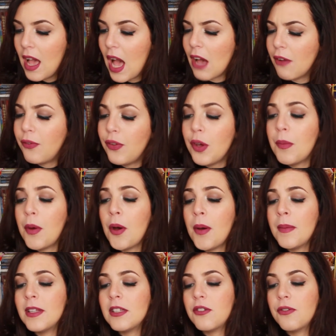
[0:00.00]
A few
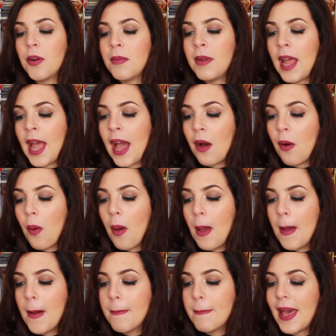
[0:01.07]
moments from now,
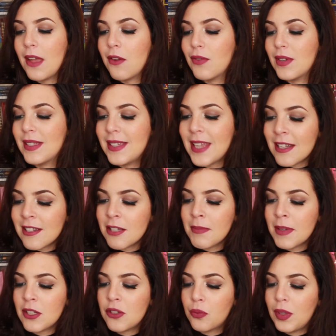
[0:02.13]
my
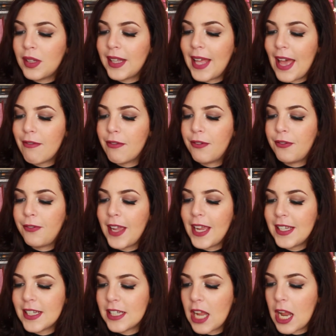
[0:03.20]
resentment will have
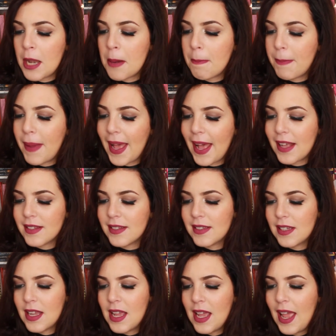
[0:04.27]
faded and
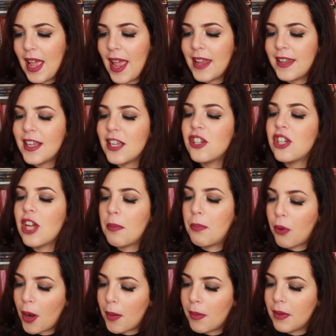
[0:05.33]
passed, and I shall
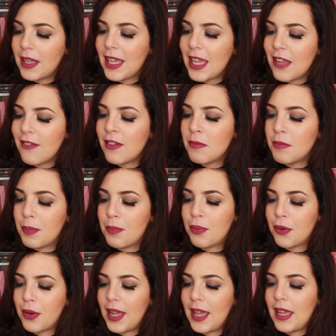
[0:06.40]
probably even be
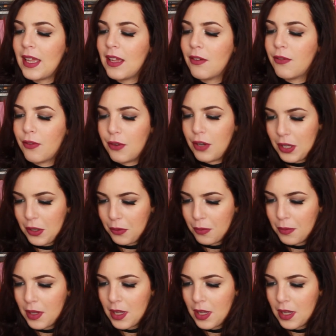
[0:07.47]
praying for you.